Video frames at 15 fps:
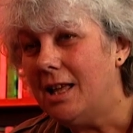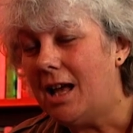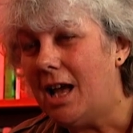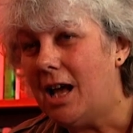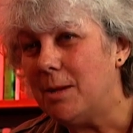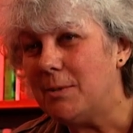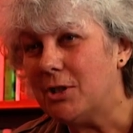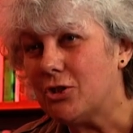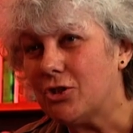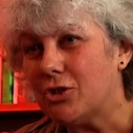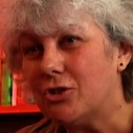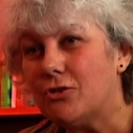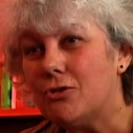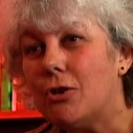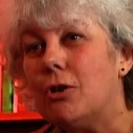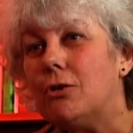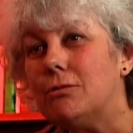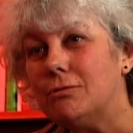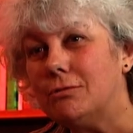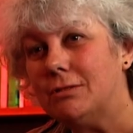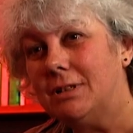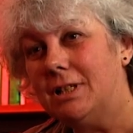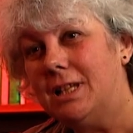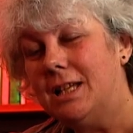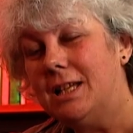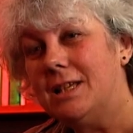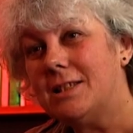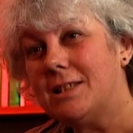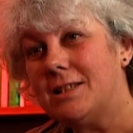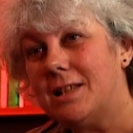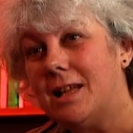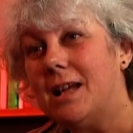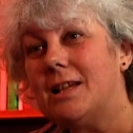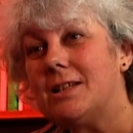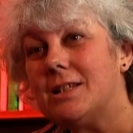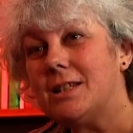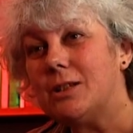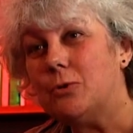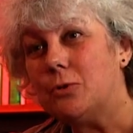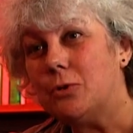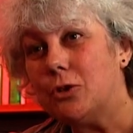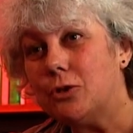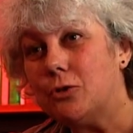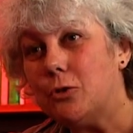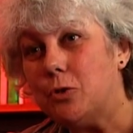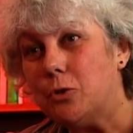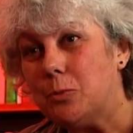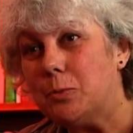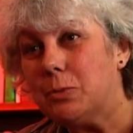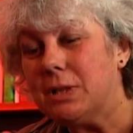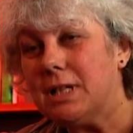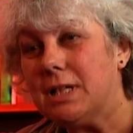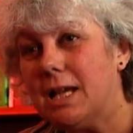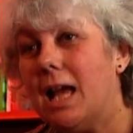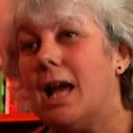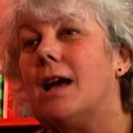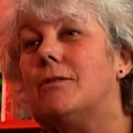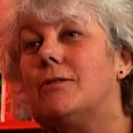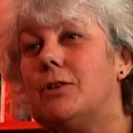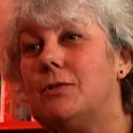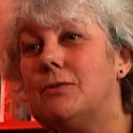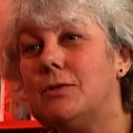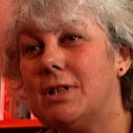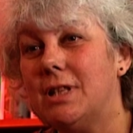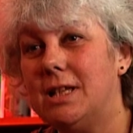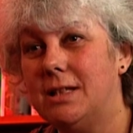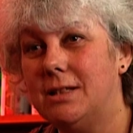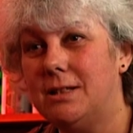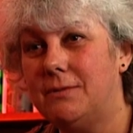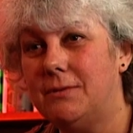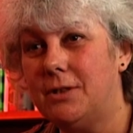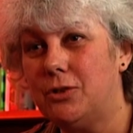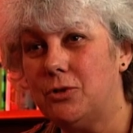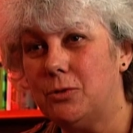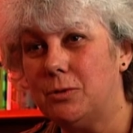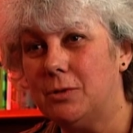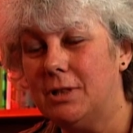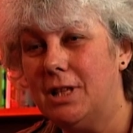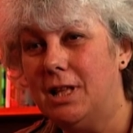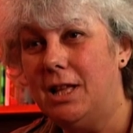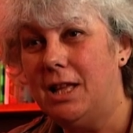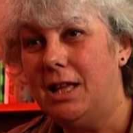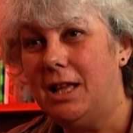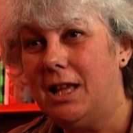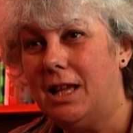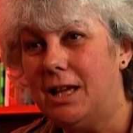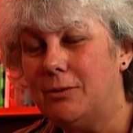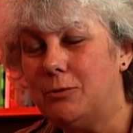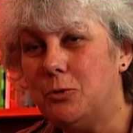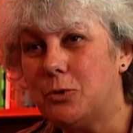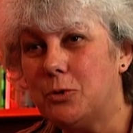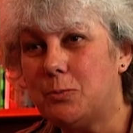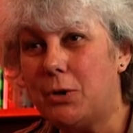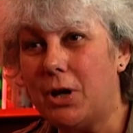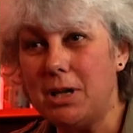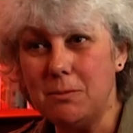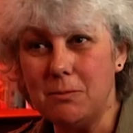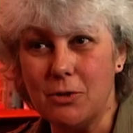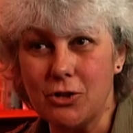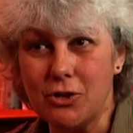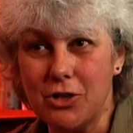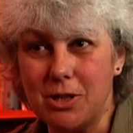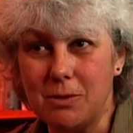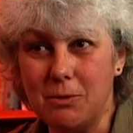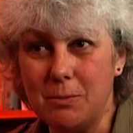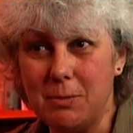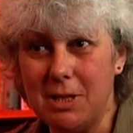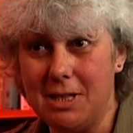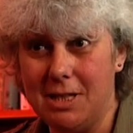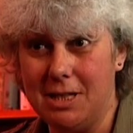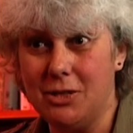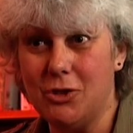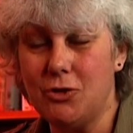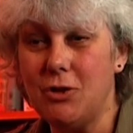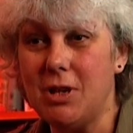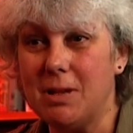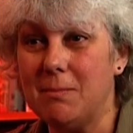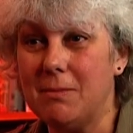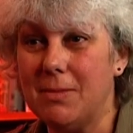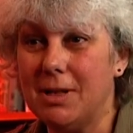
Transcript: how much control society or a group can have over the individual. And of course brainwashing would be the extreme.